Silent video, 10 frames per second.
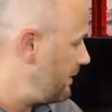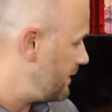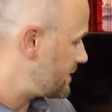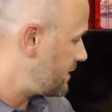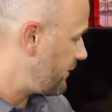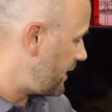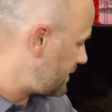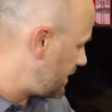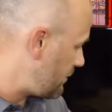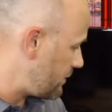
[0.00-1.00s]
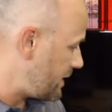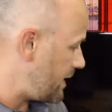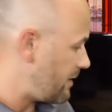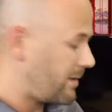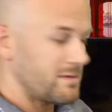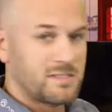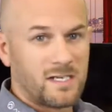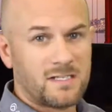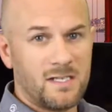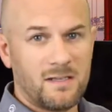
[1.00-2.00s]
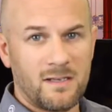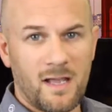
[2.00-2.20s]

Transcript: This device here will take about 60 to